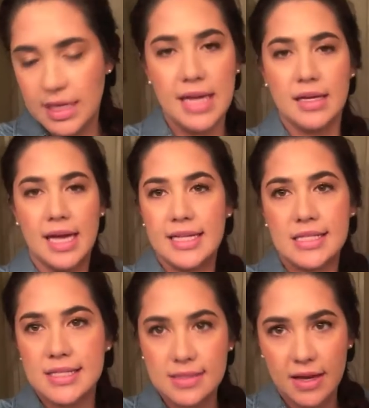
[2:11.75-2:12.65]
It,
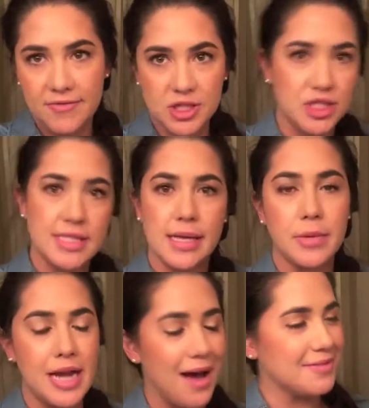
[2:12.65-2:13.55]
it's officially
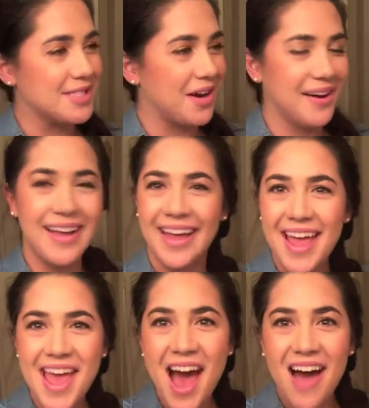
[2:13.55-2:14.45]
summer now. So, all
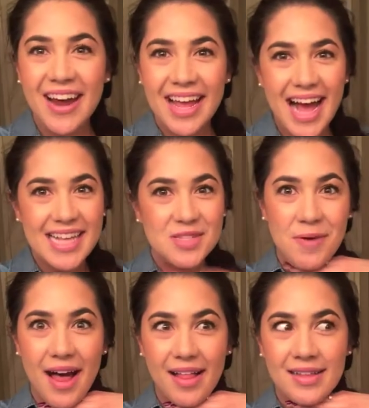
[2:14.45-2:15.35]
right, guys,
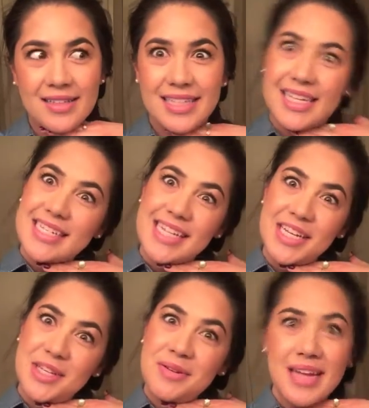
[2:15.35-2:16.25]
well, stay
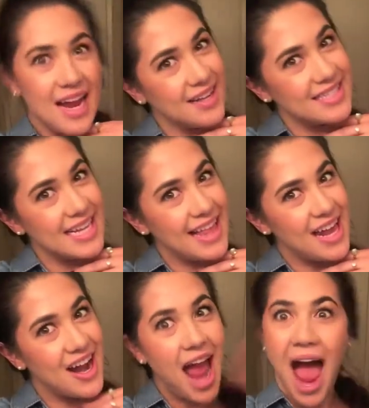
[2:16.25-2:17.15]
tuned, and I'll see you
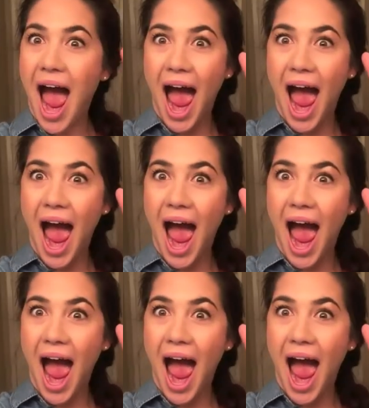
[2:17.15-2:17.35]
later.